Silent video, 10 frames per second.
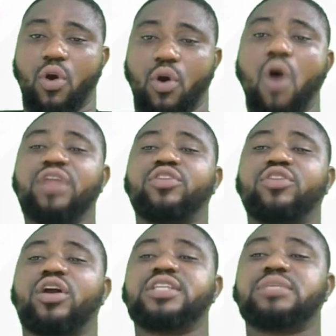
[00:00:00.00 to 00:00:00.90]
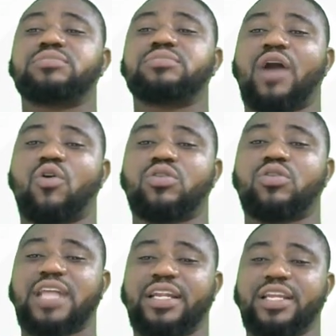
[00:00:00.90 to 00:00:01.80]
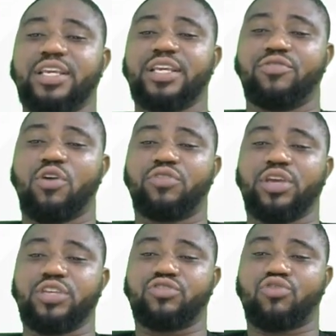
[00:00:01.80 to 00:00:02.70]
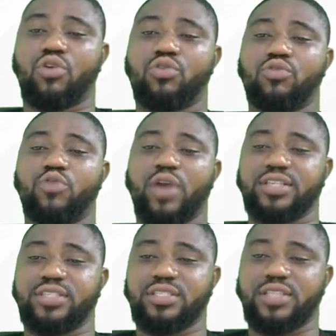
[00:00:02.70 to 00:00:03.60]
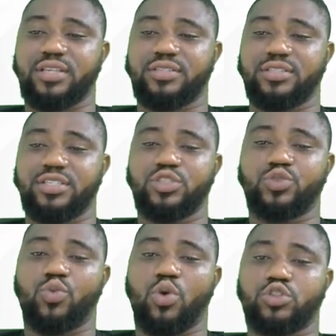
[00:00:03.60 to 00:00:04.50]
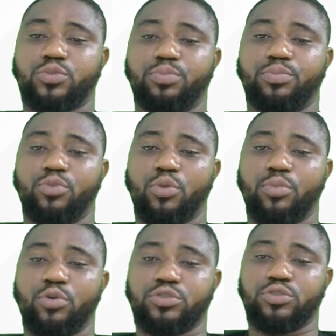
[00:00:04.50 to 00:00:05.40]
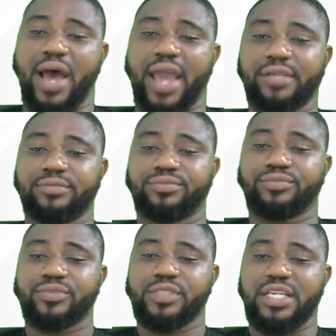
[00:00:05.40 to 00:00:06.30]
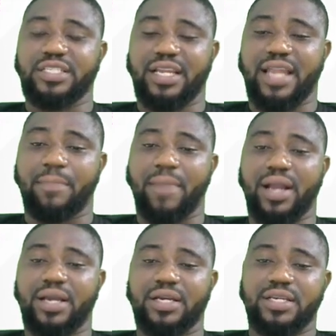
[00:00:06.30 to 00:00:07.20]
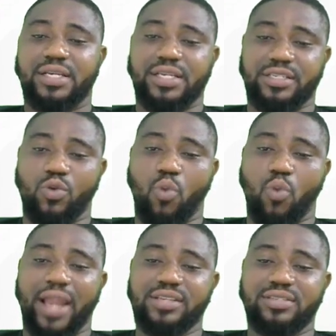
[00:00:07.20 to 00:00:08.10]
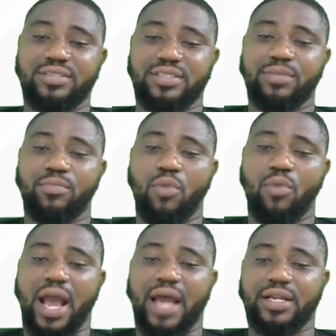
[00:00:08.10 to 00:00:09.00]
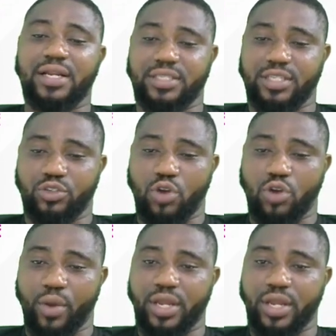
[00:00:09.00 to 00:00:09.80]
All living organisms are constantly involved in the struggle for existence. This was proposed by, is it Lamarck, is it Wallace, is it Morgan, is it Darwin?